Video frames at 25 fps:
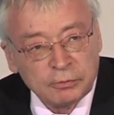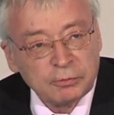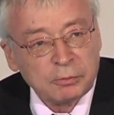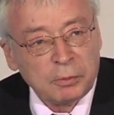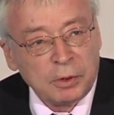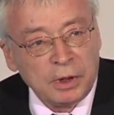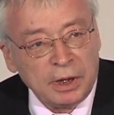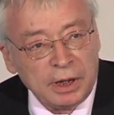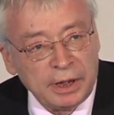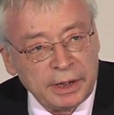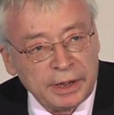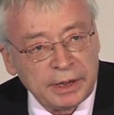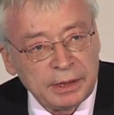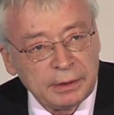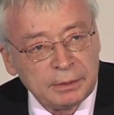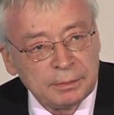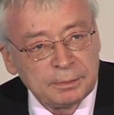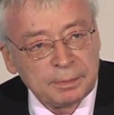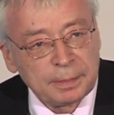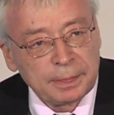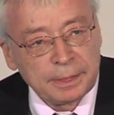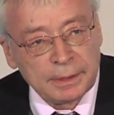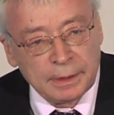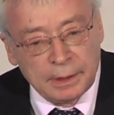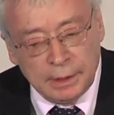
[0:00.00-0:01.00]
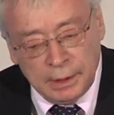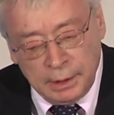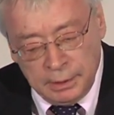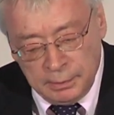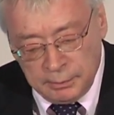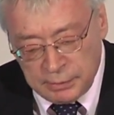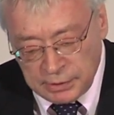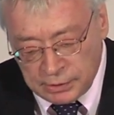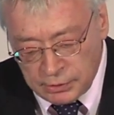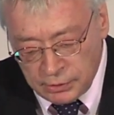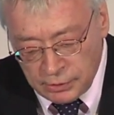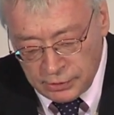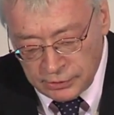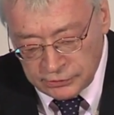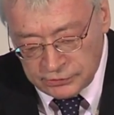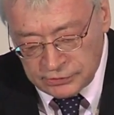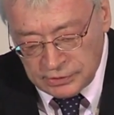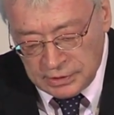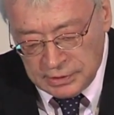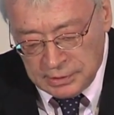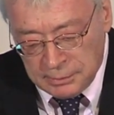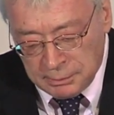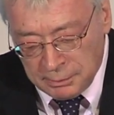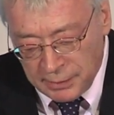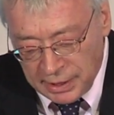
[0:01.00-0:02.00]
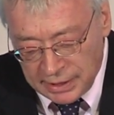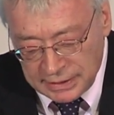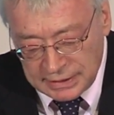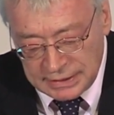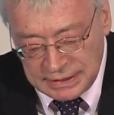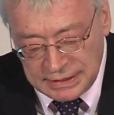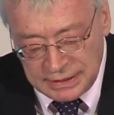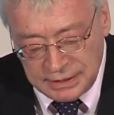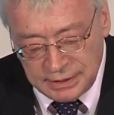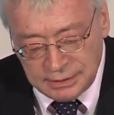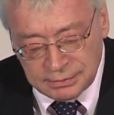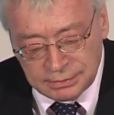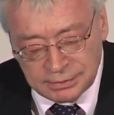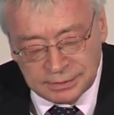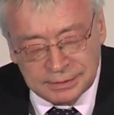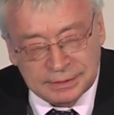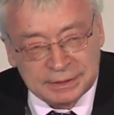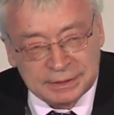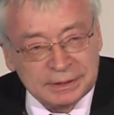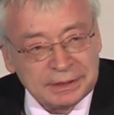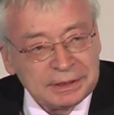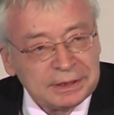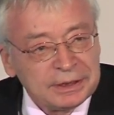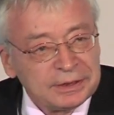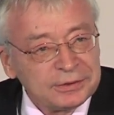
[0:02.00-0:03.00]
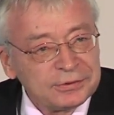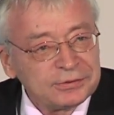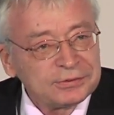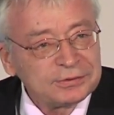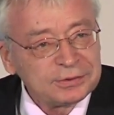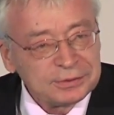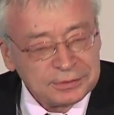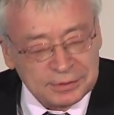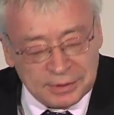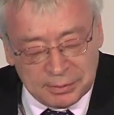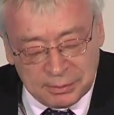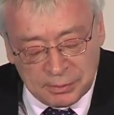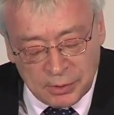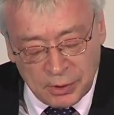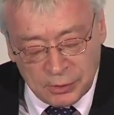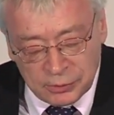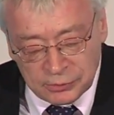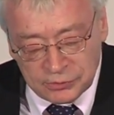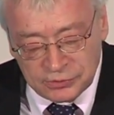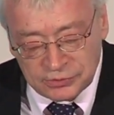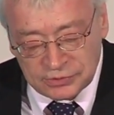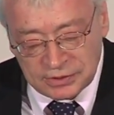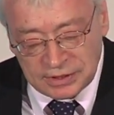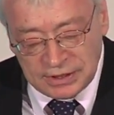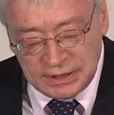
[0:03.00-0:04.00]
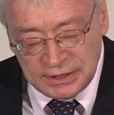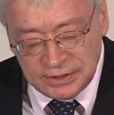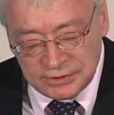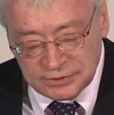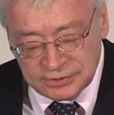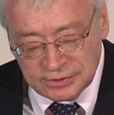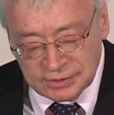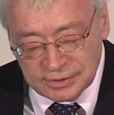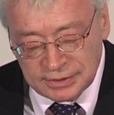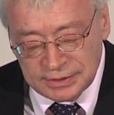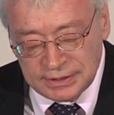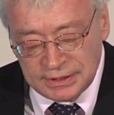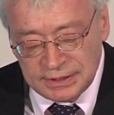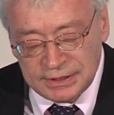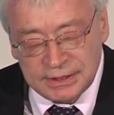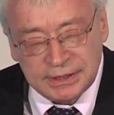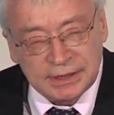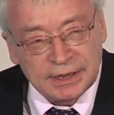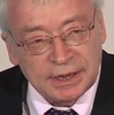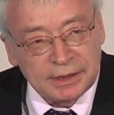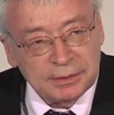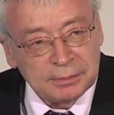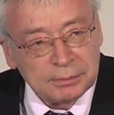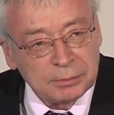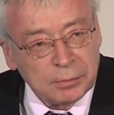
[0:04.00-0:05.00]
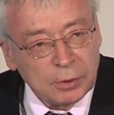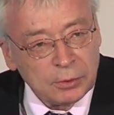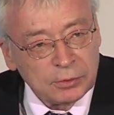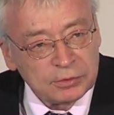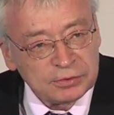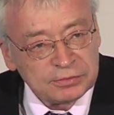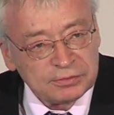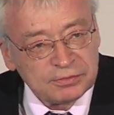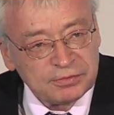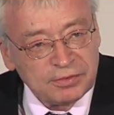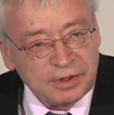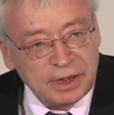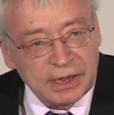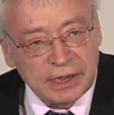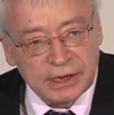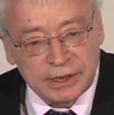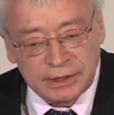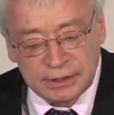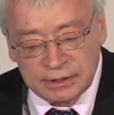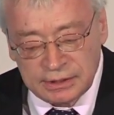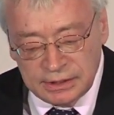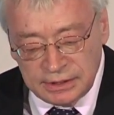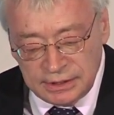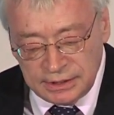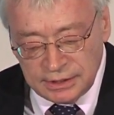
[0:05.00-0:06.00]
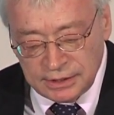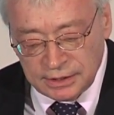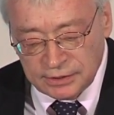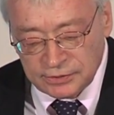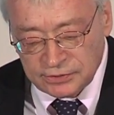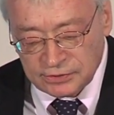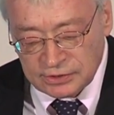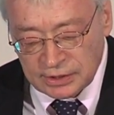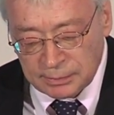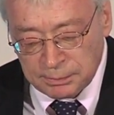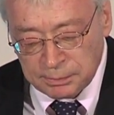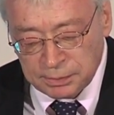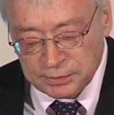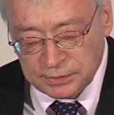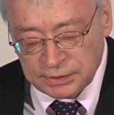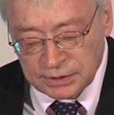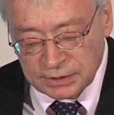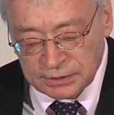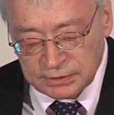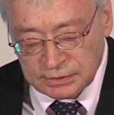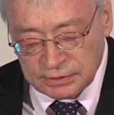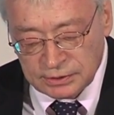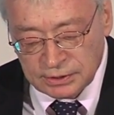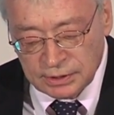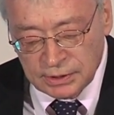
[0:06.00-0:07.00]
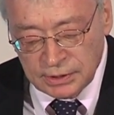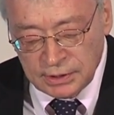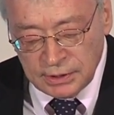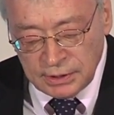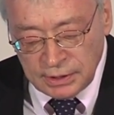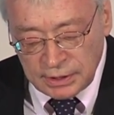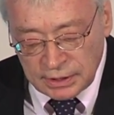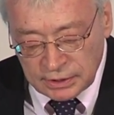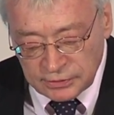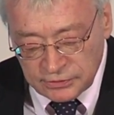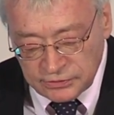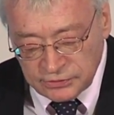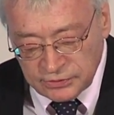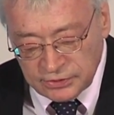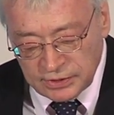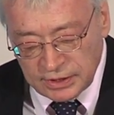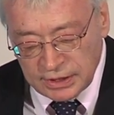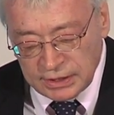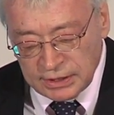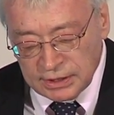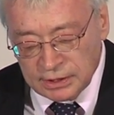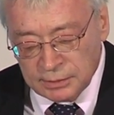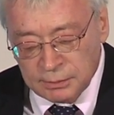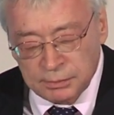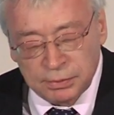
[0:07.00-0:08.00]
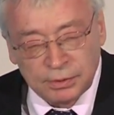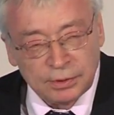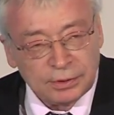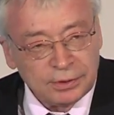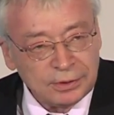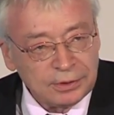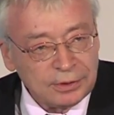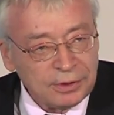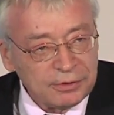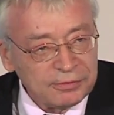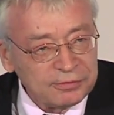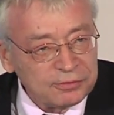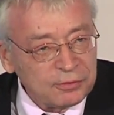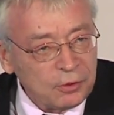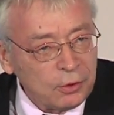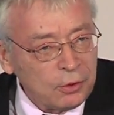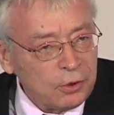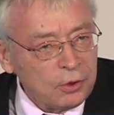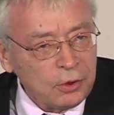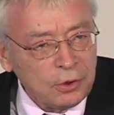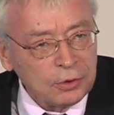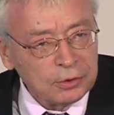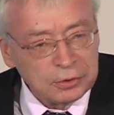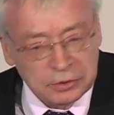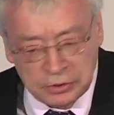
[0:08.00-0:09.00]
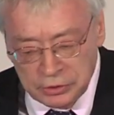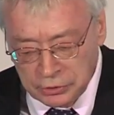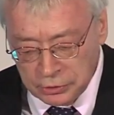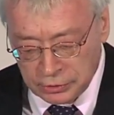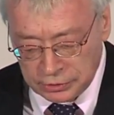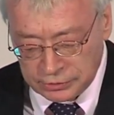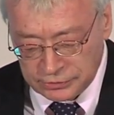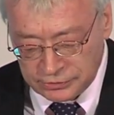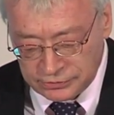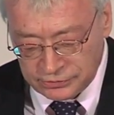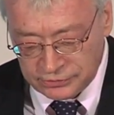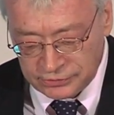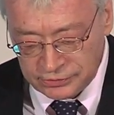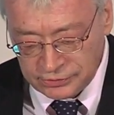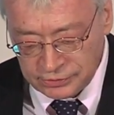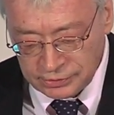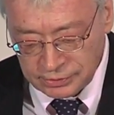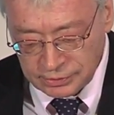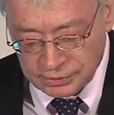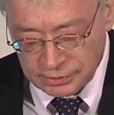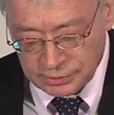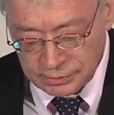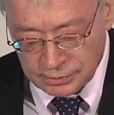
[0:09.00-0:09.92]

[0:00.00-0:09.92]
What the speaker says: Why? Because money is the most easily and most widely accepted and saleable of all goods.